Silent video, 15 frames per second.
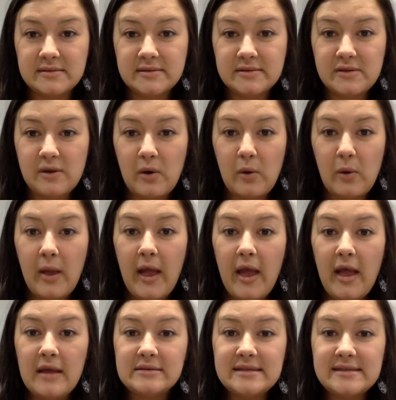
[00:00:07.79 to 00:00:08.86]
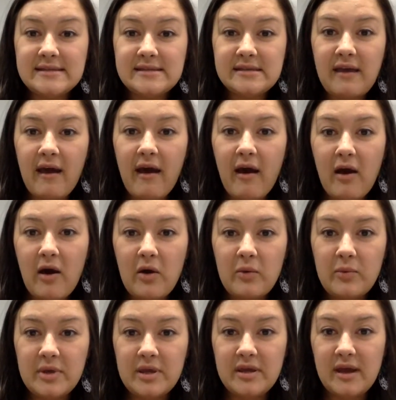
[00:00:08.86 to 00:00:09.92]
So let's see how
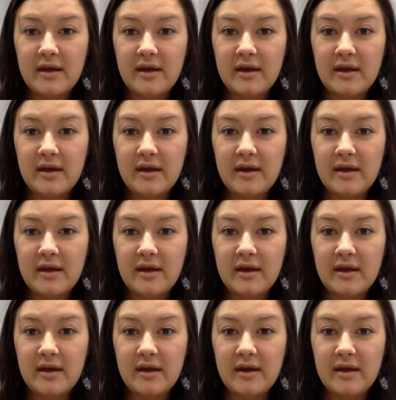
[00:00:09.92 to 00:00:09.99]
we